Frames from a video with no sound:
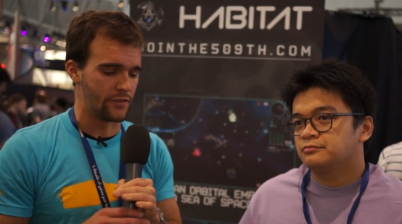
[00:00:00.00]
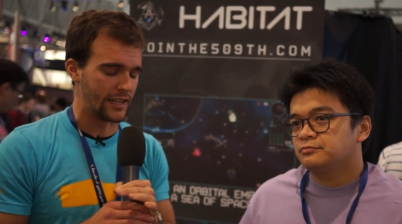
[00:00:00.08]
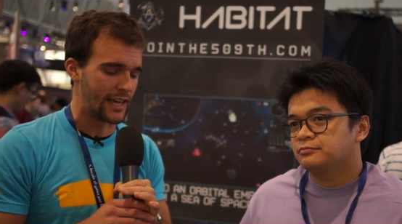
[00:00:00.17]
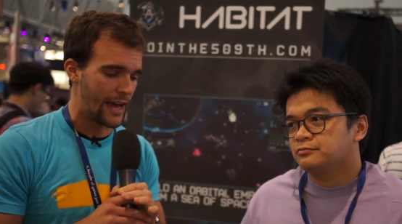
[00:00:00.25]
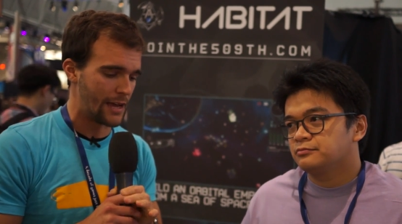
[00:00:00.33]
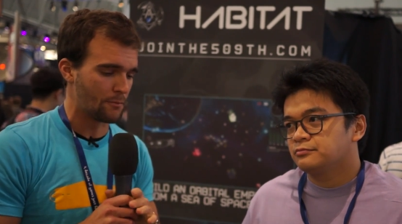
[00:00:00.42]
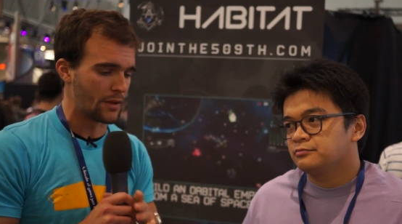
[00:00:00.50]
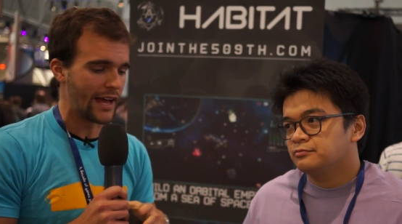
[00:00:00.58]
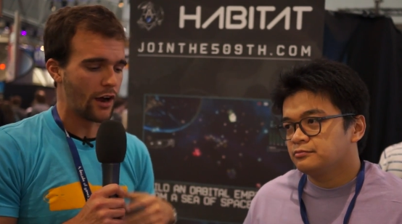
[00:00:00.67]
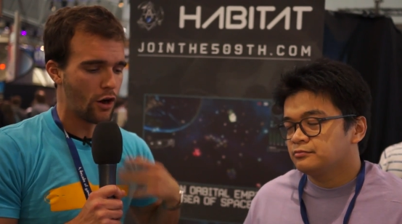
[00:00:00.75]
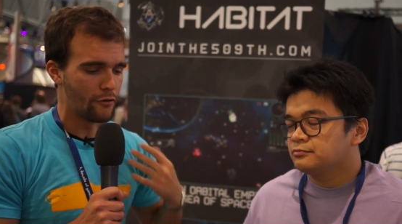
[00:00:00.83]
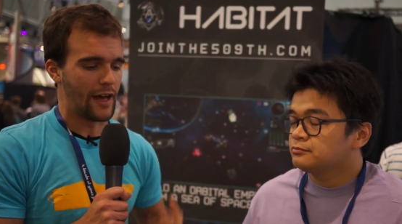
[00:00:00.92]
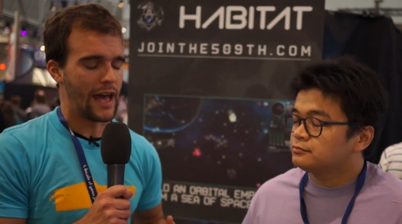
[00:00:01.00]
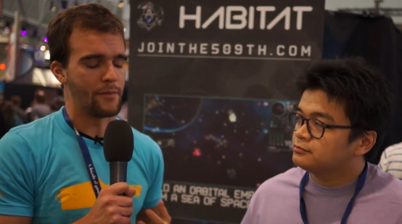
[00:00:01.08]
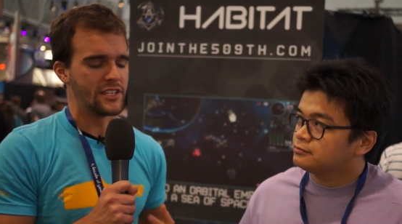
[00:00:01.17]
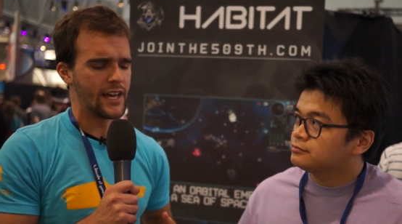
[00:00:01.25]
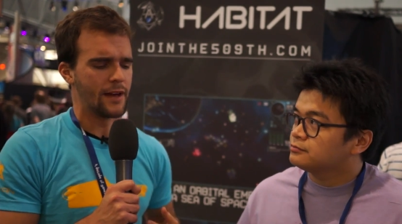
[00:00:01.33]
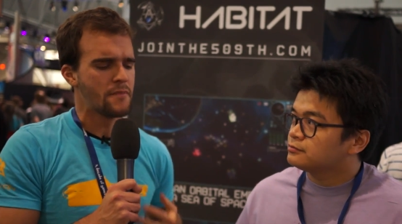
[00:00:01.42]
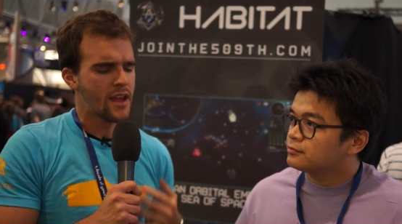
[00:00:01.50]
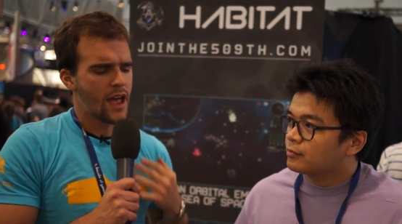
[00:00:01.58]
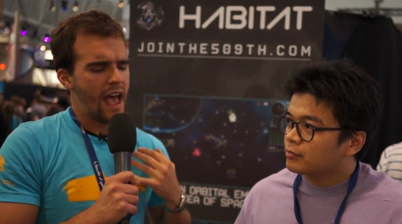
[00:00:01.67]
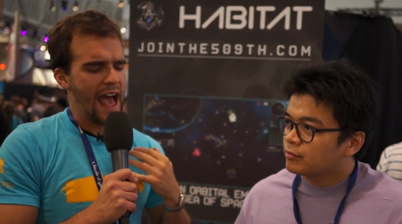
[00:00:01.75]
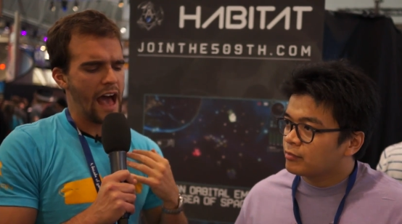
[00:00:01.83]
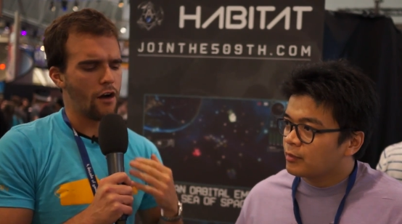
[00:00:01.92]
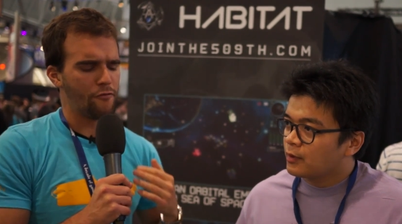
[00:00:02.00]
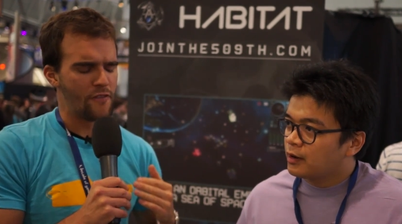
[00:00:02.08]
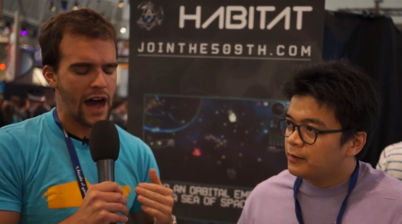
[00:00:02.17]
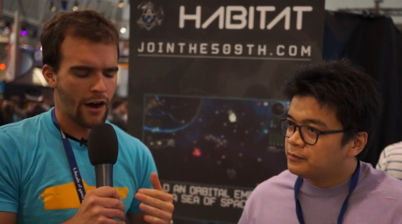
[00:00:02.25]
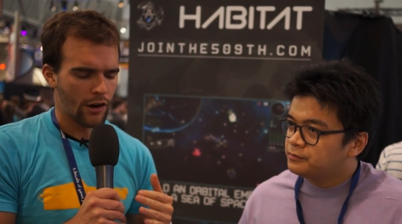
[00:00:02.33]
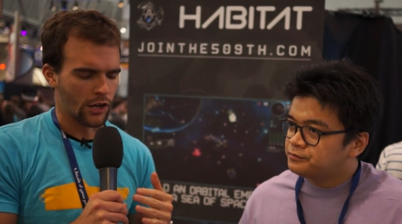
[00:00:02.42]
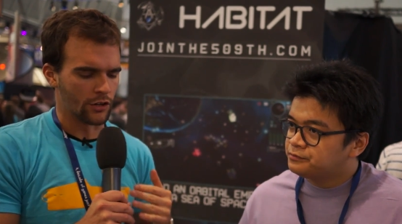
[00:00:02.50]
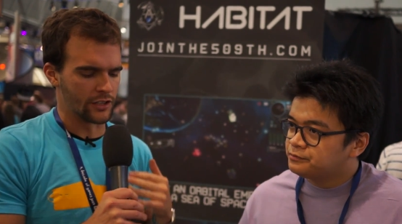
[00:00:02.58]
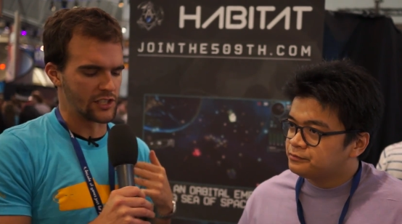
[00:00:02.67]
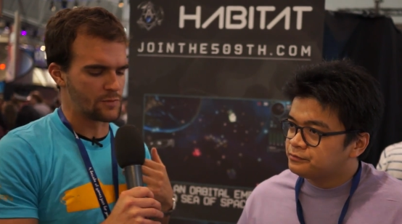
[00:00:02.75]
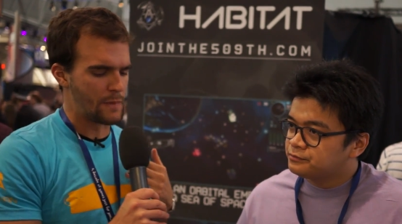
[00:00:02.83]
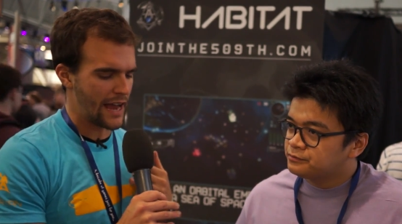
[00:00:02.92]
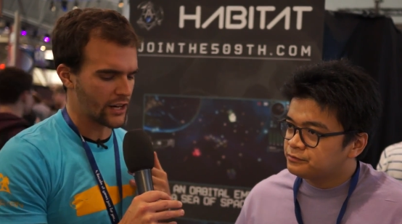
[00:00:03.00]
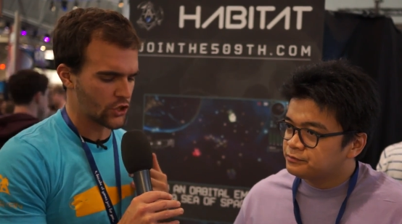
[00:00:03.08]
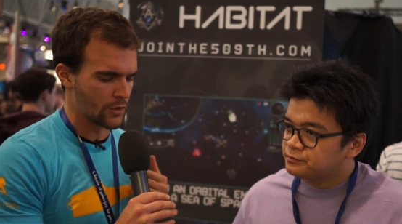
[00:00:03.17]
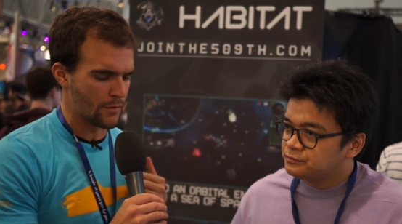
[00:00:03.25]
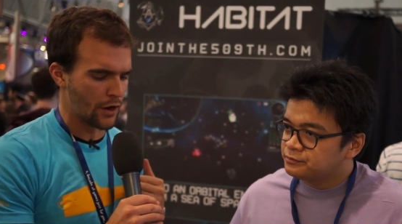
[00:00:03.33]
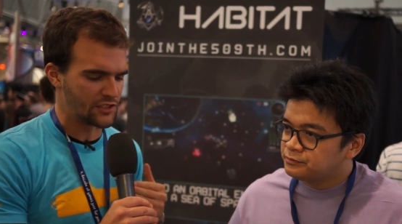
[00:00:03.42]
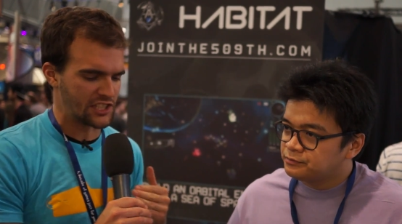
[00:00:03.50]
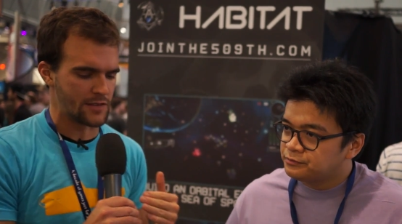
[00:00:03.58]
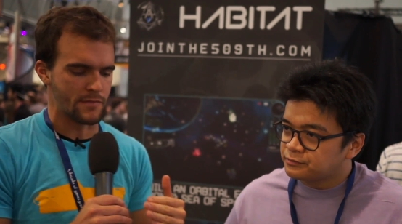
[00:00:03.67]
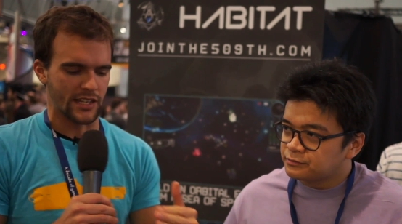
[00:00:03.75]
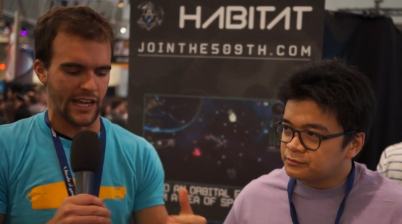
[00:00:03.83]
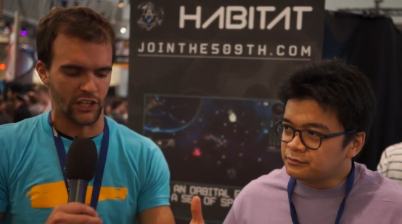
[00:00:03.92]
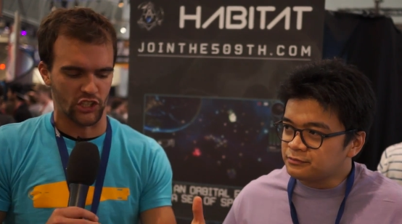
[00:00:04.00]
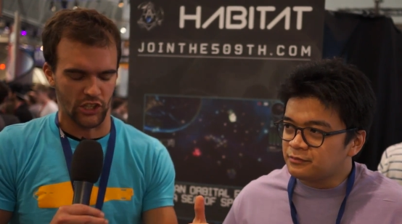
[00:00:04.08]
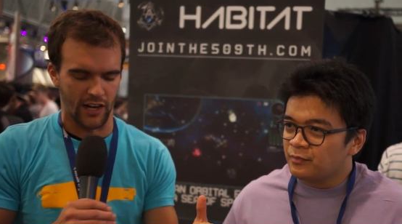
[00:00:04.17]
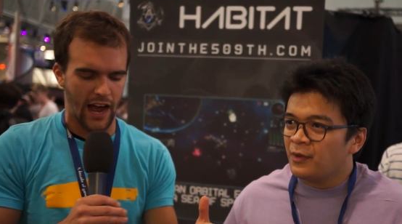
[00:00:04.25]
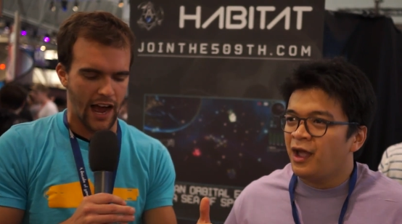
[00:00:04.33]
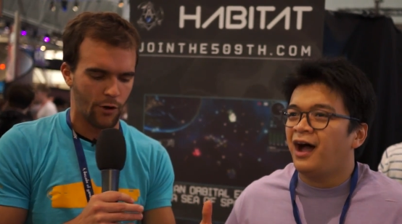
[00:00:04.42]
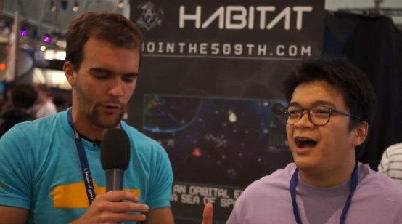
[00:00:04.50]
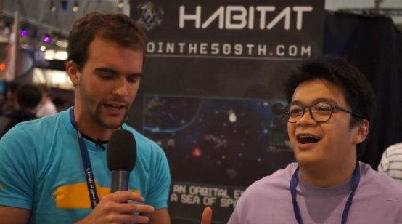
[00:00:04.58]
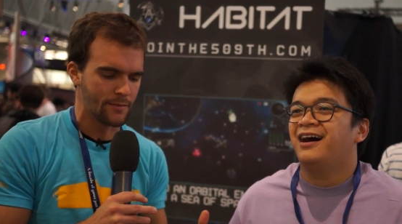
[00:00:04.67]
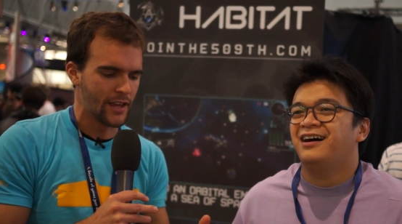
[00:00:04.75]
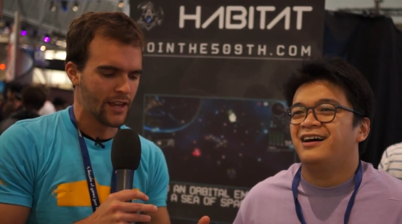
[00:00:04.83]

Speaker 1: of the gameplay of Habitat, how far along the spectrum of simulation are we?